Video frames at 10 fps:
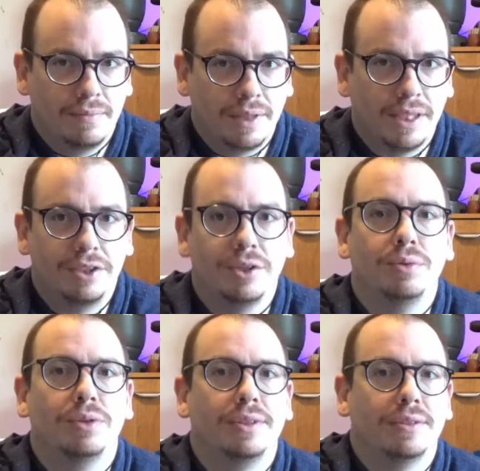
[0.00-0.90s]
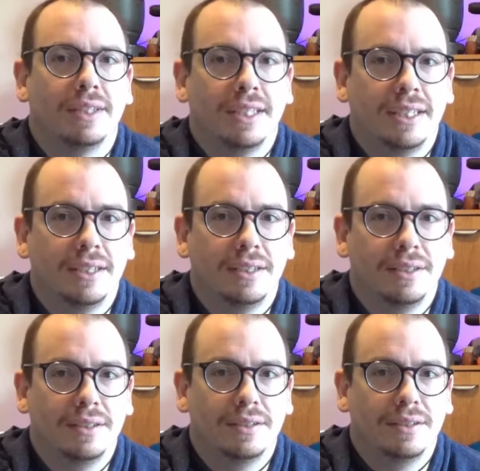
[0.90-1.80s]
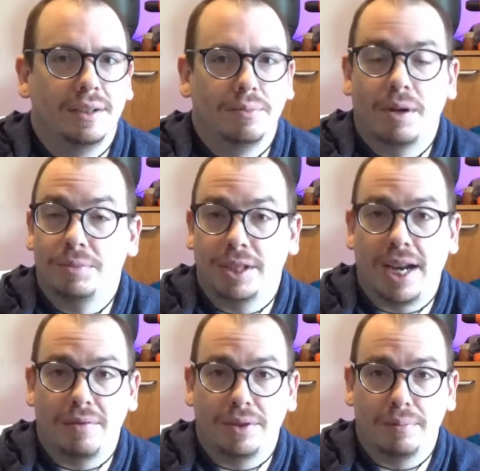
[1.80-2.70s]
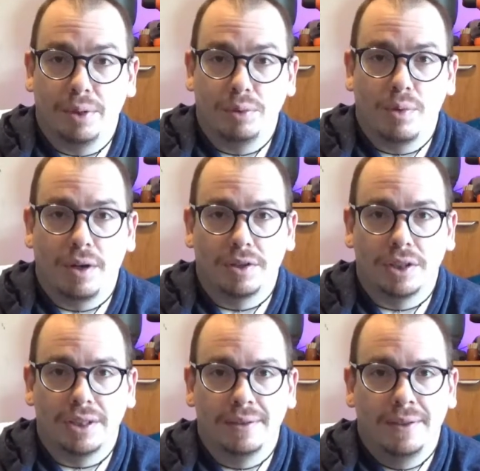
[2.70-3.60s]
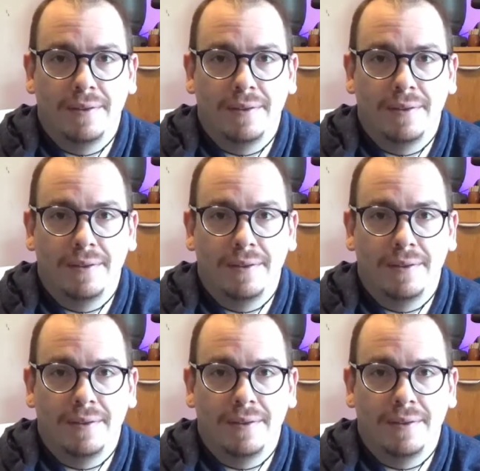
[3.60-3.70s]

the issues, the problems that I have with the build quality,